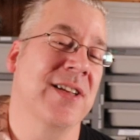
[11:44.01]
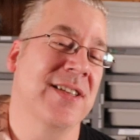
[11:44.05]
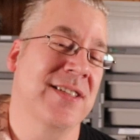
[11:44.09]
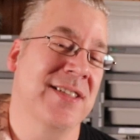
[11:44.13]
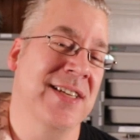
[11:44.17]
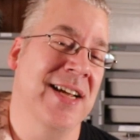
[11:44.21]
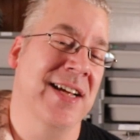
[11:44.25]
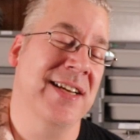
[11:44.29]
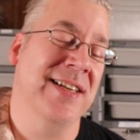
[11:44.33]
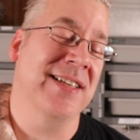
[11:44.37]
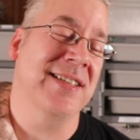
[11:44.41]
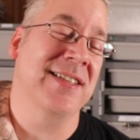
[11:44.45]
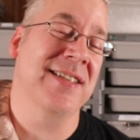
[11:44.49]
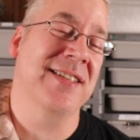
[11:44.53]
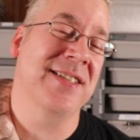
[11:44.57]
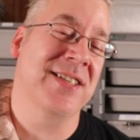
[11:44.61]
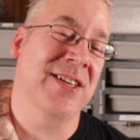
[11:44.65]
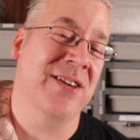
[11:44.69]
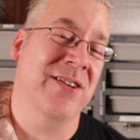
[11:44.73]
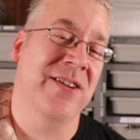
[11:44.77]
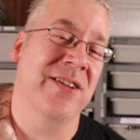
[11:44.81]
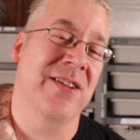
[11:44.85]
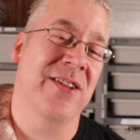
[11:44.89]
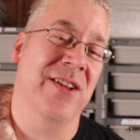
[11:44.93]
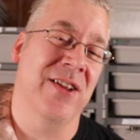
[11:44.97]
It's not
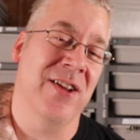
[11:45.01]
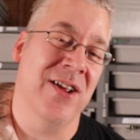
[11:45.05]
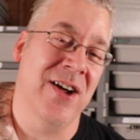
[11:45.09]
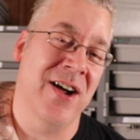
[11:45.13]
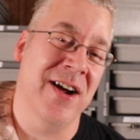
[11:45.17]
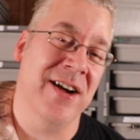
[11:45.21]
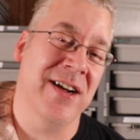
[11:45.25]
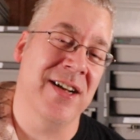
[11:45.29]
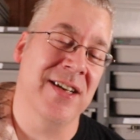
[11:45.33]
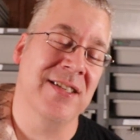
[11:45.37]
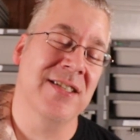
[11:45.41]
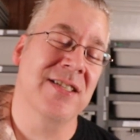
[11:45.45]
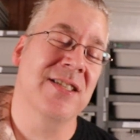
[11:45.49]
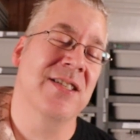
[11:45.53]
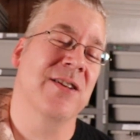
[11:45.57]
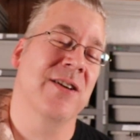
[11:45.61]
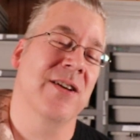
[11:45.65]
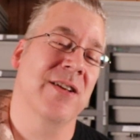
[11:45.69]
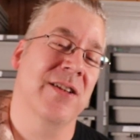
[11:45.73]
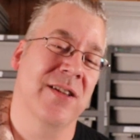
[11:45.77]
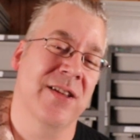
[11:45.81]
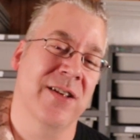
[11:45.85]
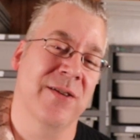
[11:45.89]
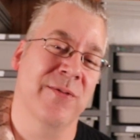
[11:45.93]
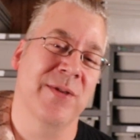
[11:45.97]
necessarily the longest.
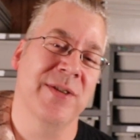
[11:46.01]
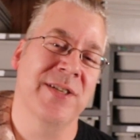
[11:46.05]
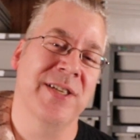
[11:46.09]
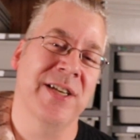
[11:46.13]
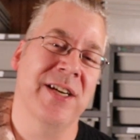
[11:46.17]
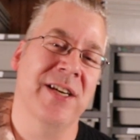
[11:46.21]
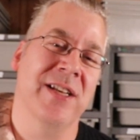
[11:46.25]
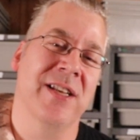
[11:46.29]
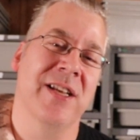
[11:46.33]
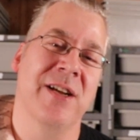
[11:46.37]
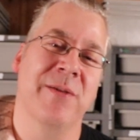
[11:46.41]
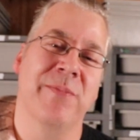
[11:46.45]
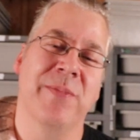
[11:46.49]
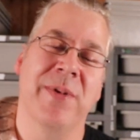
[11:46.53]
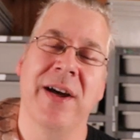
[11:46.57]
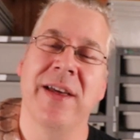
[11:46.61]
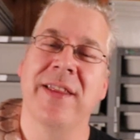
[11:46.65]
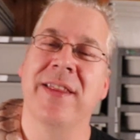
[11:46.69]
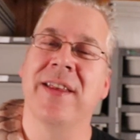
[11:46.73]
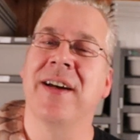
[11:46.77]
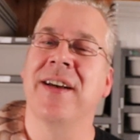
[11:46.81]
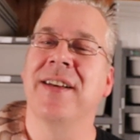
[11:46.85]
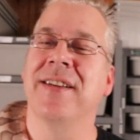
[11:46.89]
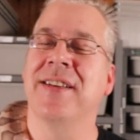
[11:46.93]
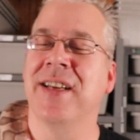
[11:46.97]
The, the reticulated
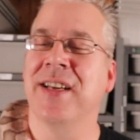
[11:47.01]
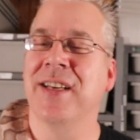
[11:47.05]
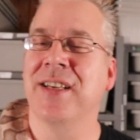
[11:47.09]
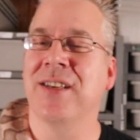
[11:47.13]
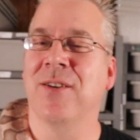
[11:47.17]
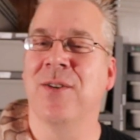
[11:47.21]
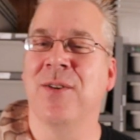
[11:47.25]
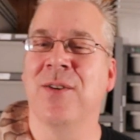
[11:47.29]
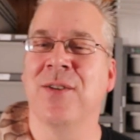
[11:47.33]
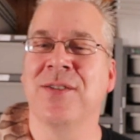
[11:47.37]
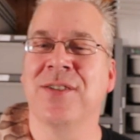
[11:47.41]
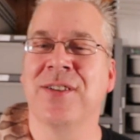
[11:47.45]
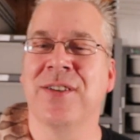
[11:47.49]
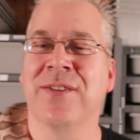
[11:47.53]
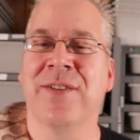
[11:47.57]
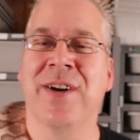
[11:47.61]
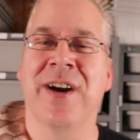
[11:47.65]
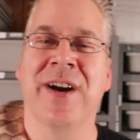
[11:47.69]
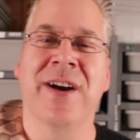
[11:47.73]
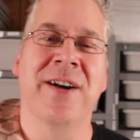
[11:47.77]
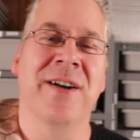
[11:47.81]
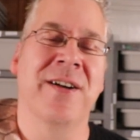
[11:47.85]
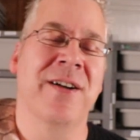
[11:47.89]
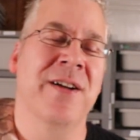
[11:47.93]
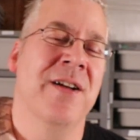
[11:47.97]
python holds the
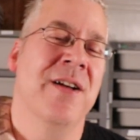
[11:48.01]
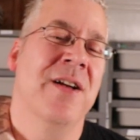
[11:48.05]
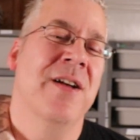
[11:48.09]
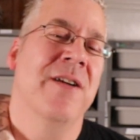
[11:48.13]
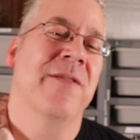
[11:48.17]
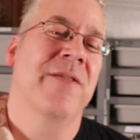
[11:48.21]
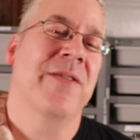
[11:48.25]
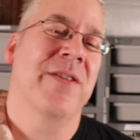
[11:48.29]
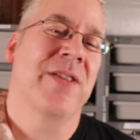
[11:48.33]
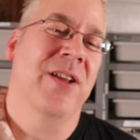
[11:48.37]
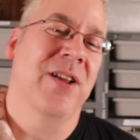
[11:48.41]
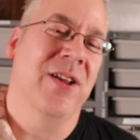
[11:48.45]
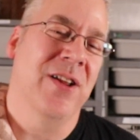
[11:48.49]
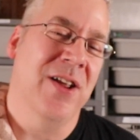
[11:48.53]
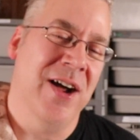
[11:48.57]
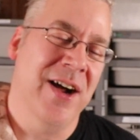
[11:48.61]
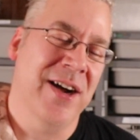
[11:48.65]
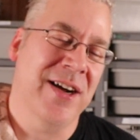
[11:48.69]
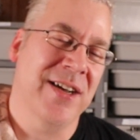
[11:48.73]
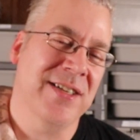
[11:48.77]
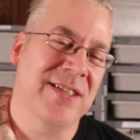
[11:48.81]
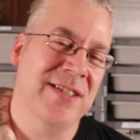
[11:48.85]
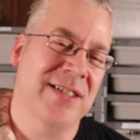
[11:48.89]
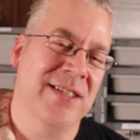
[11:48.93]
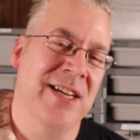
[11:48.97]
record for the
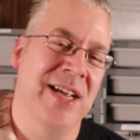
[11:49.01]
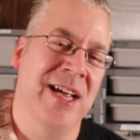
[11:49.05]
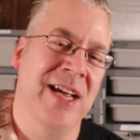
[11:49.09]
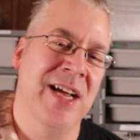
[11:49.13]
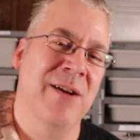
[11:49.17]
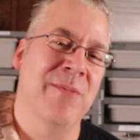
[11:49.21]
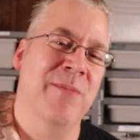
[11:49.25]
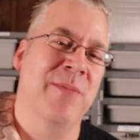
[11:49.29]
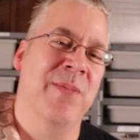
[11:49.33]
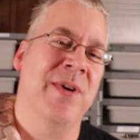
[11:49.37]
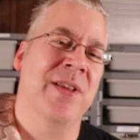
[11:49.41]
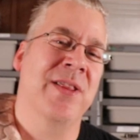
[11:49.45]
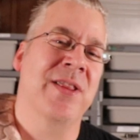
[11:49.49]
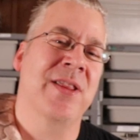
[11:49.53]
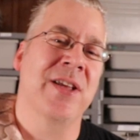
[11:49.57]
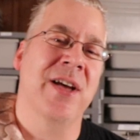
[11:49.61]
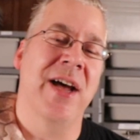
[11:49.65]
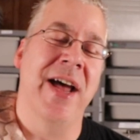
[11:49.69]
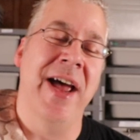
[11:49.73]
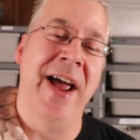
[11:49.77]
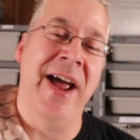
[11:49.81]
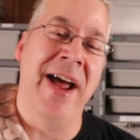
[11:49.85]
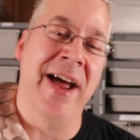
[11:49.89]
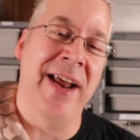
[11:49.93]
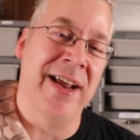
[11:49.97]
longest snake, but
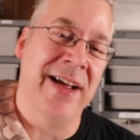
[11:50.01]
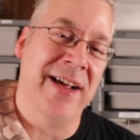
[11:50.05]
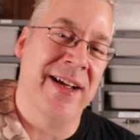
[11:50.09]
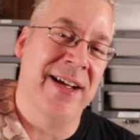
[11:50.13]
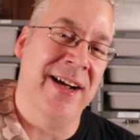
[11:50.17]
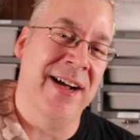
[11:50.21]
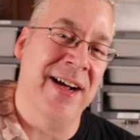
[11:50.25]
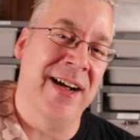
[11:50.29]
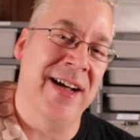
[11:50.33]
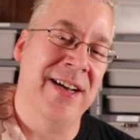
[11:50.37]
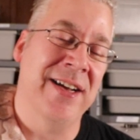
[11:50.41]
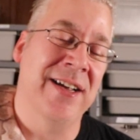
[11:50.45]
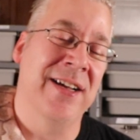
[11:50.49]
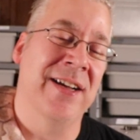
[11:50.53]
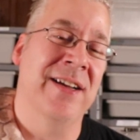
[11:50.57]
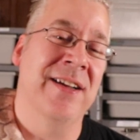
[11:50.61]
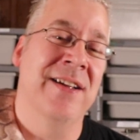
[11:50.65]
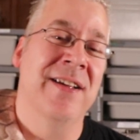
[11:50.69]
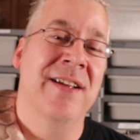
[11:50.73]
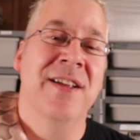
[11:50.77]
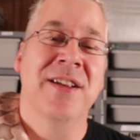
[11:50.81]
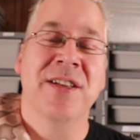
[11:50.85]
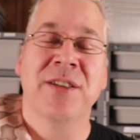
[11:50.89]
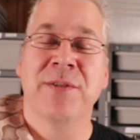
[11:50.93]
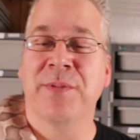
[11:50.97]
the anaconda,
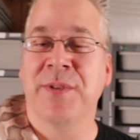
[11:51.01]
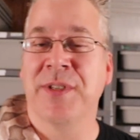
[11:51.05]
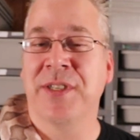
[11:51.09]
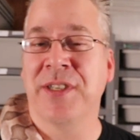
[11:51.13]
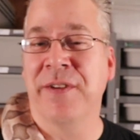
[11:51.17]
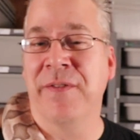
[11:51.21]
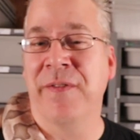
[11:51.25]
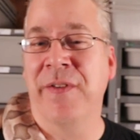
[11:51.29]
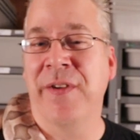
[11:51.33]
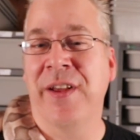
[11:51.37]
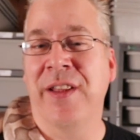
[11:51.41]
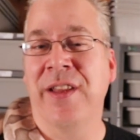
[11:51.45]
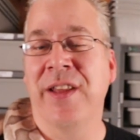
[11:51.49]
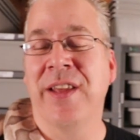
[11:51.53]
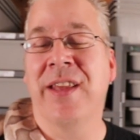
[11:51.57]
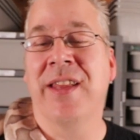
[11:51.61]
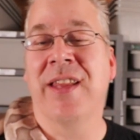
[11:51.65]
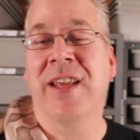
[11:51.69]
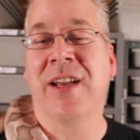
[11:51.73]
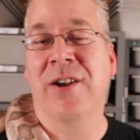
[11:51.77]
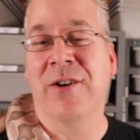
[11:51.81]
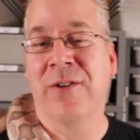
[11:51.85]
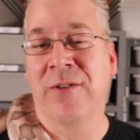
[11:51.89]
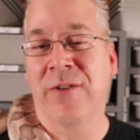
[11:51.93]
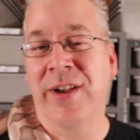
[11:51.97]
specifically
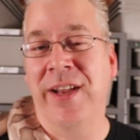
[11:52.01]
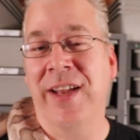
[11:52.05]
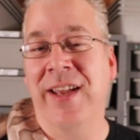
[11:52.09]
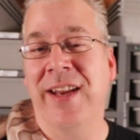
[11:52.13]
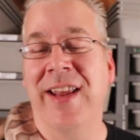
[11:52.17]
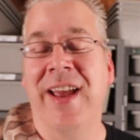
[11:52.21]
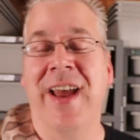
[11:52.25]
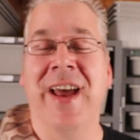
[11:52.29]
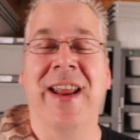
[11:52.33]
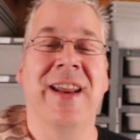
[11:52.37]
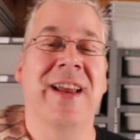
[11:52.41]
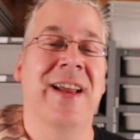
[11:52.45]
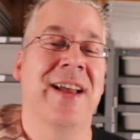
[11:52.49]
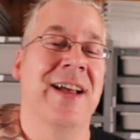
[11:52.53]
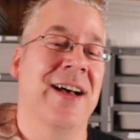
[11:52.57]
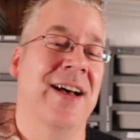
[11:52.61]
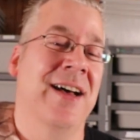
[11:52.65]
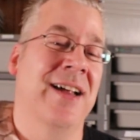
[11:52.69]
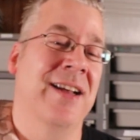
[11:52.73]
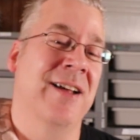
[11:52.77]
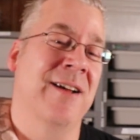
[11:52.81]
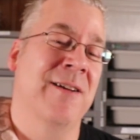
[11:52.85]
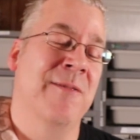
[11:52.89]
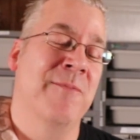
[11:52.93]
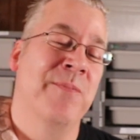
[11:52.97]
the green
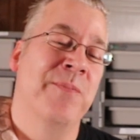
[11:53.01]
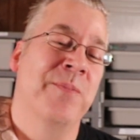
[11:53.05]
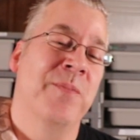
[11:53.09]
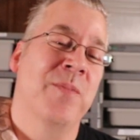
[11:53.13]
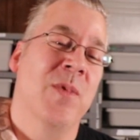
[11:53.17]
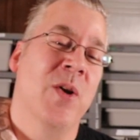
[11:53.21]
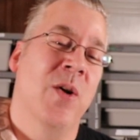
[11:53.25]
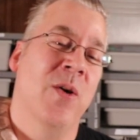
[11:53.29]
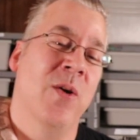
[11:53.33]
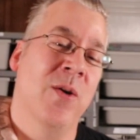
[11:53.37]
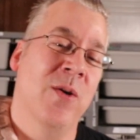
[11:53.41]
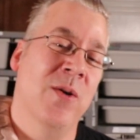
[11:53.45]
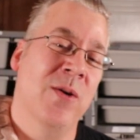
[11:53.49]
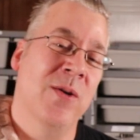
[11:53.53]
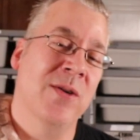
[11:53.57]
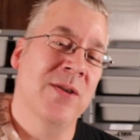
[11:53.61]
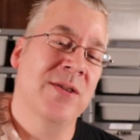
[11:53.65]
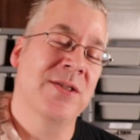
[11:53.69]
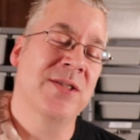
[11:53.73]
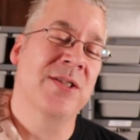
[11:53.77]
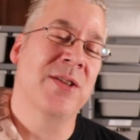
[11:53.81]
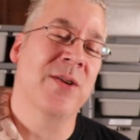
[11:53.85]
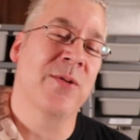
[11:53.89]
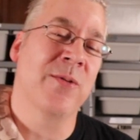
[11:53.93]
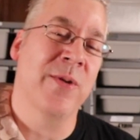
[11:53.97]
anaconda,
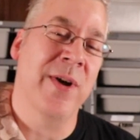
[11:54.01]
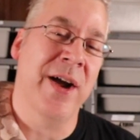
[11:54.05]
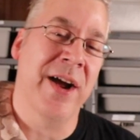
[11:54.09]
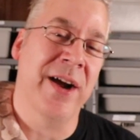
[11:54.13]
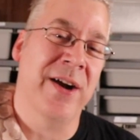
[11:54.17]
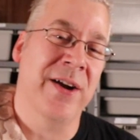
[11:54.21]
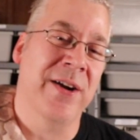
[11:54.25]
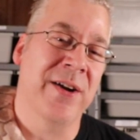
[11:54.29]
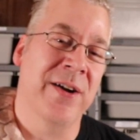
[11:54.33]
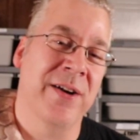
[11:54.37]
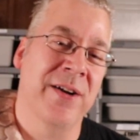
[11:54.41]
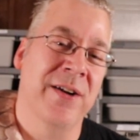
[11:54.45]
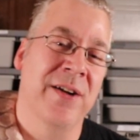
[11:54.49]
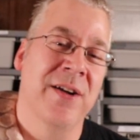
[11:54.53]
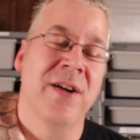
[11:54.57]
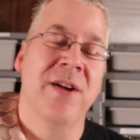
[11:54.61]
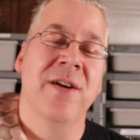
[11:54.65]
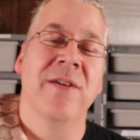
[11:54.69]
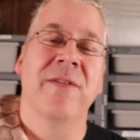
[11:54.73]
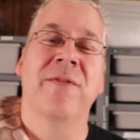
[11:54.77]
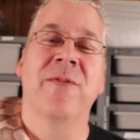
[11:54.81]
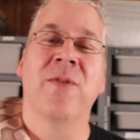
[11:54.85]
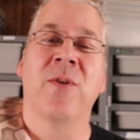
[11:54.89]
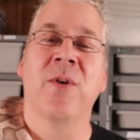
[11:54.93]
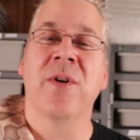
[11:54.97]
holds the record
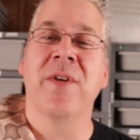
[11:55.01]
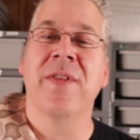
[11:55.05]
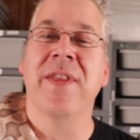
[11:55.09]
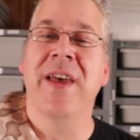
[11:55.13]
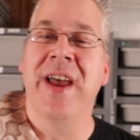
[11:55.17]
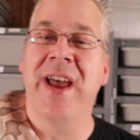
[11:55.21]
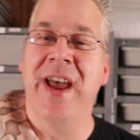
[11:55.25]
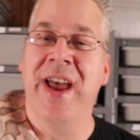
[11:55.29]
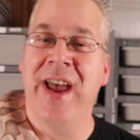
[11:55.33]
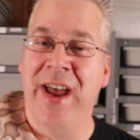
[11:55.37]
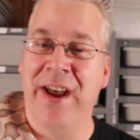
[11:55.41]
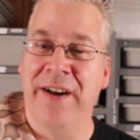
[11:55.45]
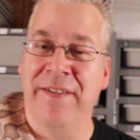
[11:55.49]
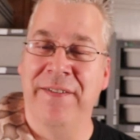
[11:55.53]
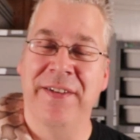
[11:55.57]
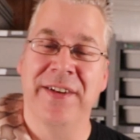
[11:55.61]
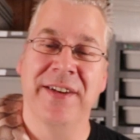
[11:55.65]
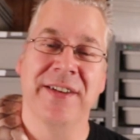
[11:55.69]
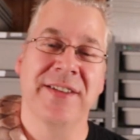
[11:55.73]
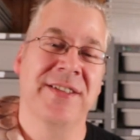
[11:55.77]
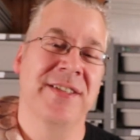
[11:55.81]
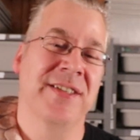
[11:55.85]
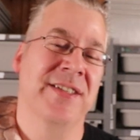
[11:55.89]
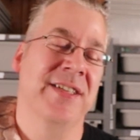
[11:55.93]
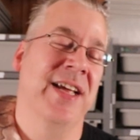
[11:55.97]
for the
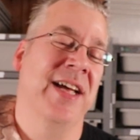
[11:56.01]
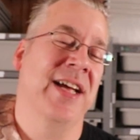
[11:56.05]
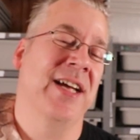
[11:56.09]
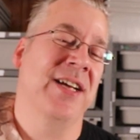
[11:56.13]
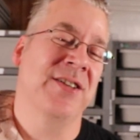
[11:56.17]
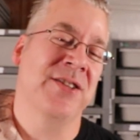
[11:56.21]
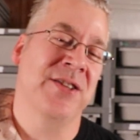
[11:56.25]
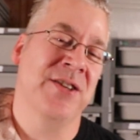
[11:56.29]
heaviest snake.